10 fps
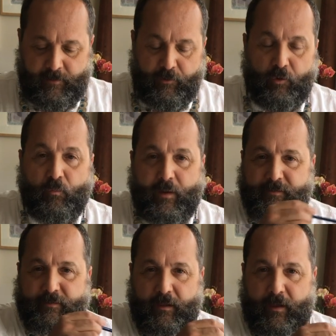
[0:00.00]
The
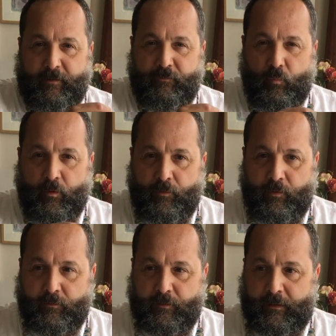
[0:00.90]
horizon line is where the
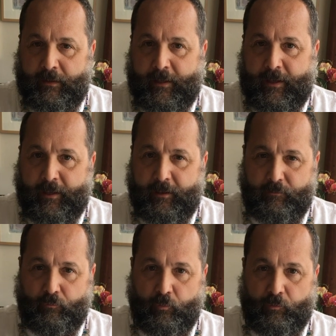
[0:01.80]

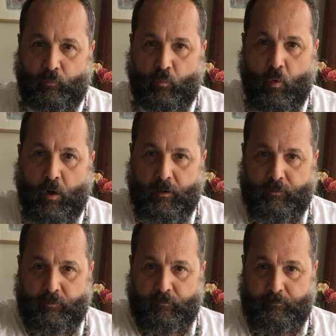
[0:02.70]
land or the
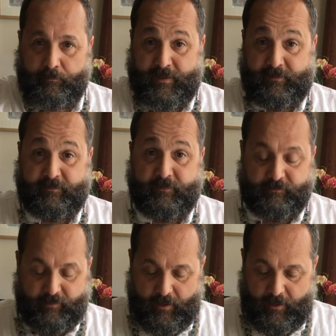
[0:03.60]
water meets the
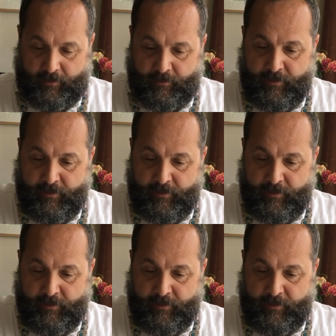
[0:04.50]
sky.